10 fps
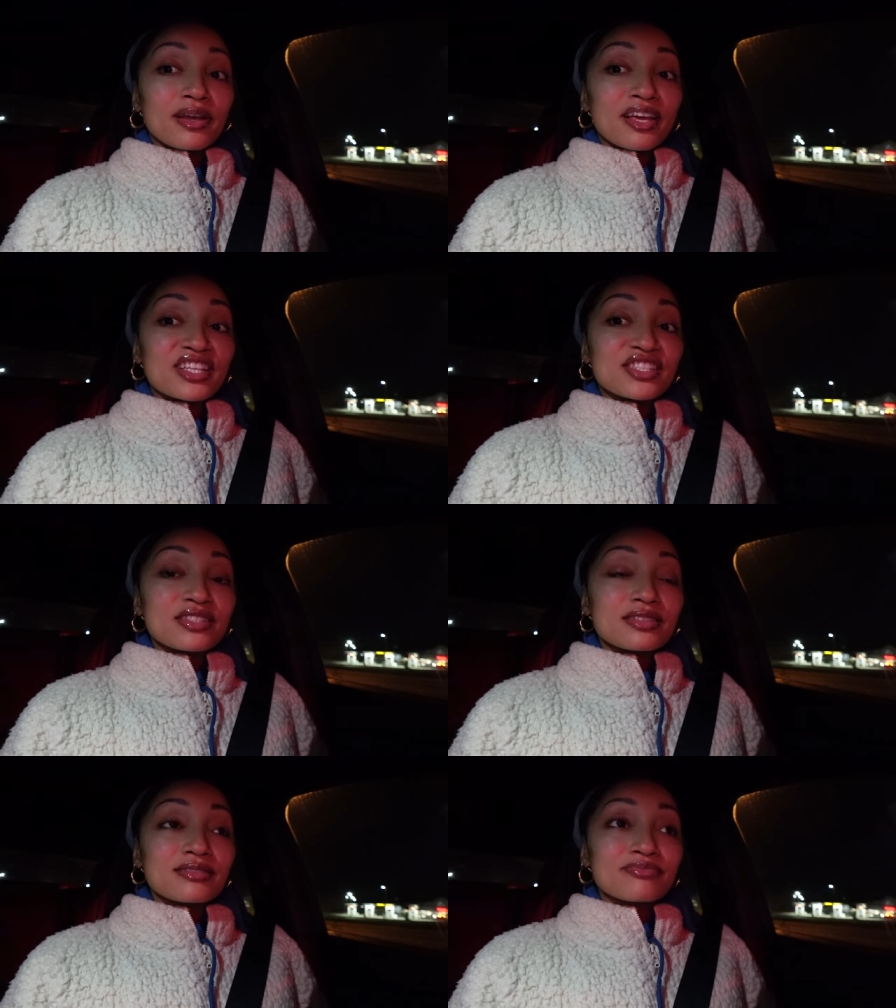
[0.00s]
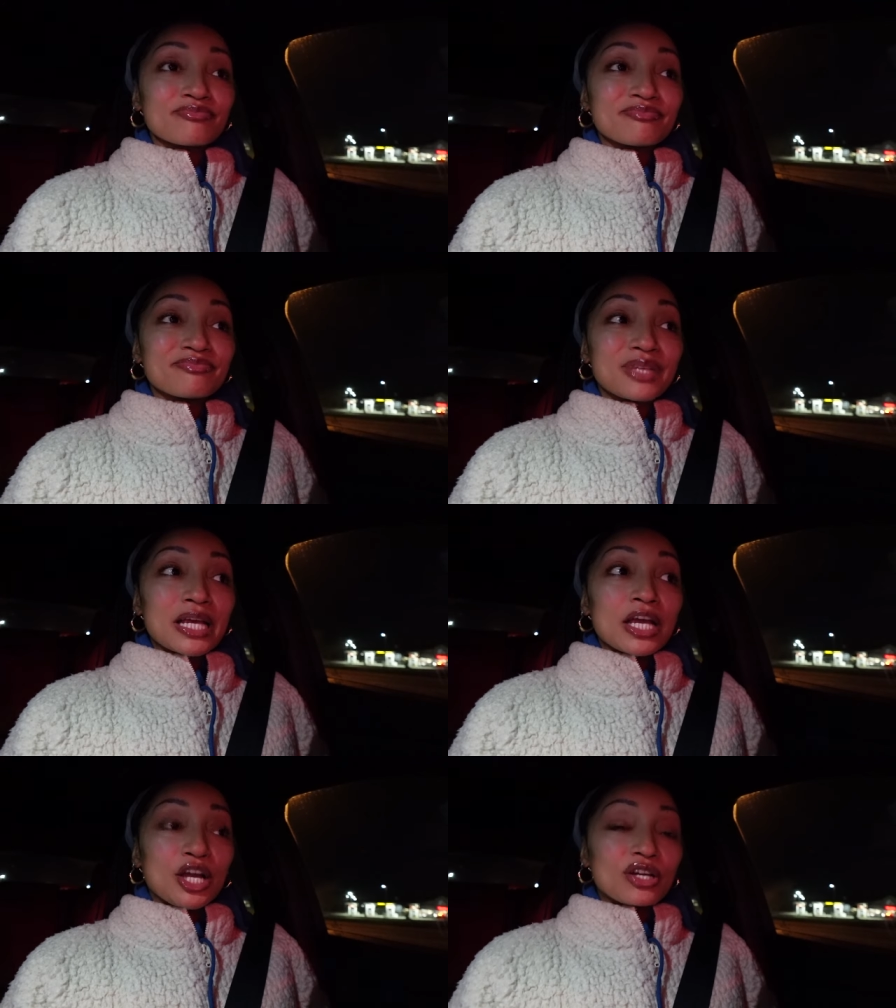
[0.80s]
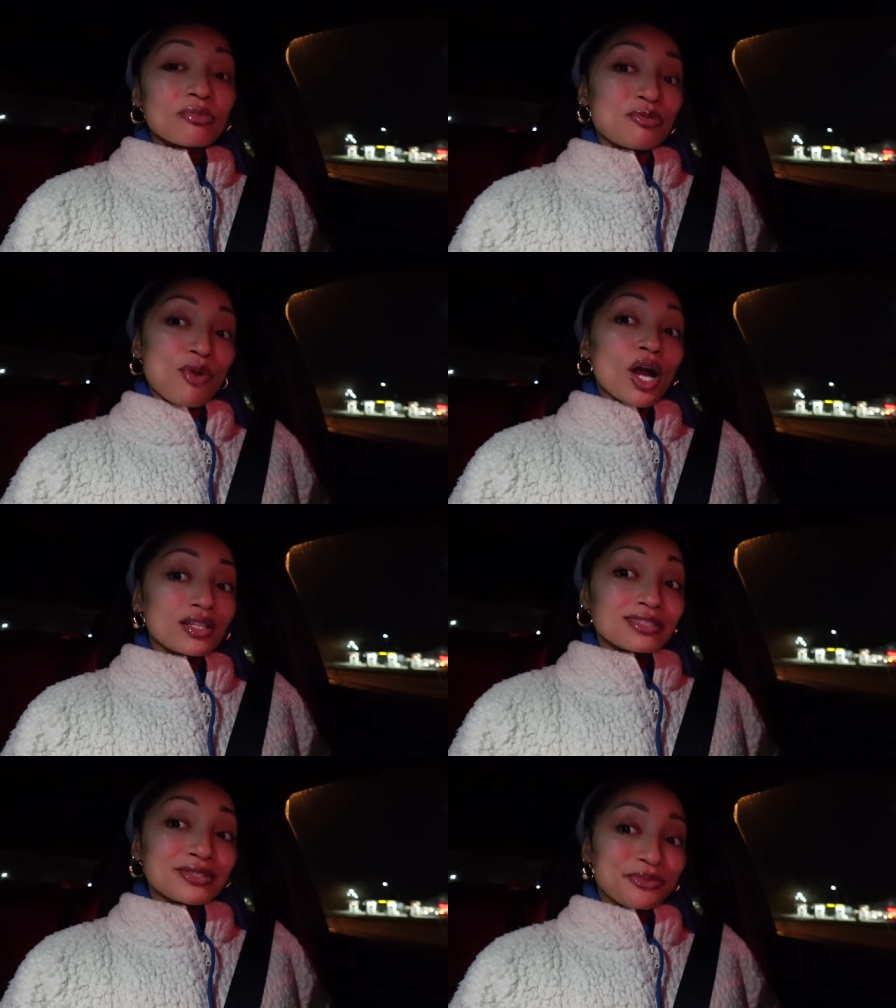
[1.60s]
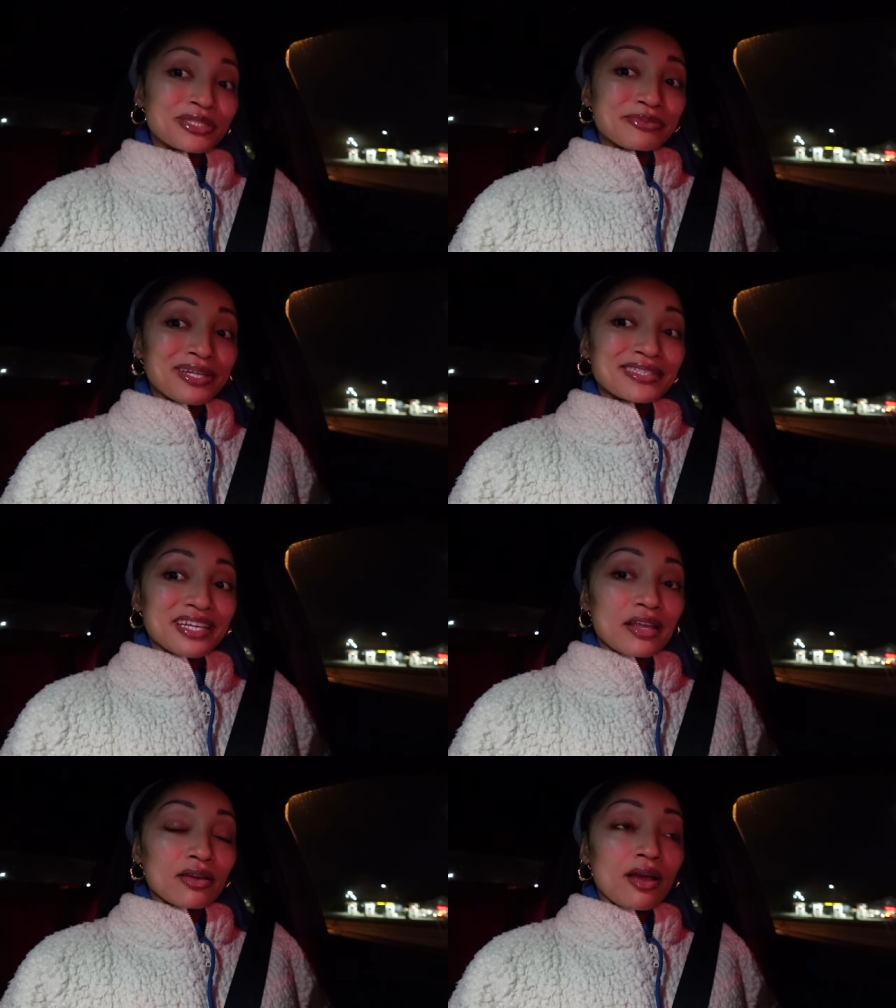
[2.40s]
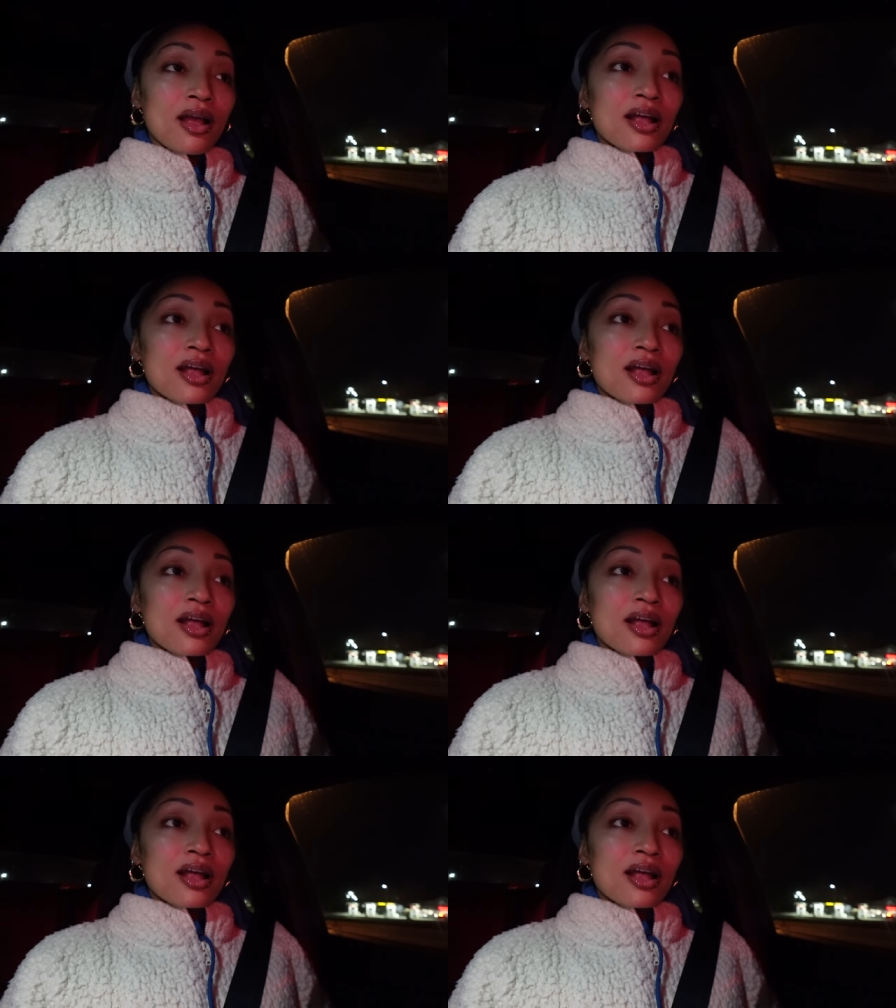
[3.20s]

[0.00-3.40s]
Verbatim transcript: It's going to be March once we get together.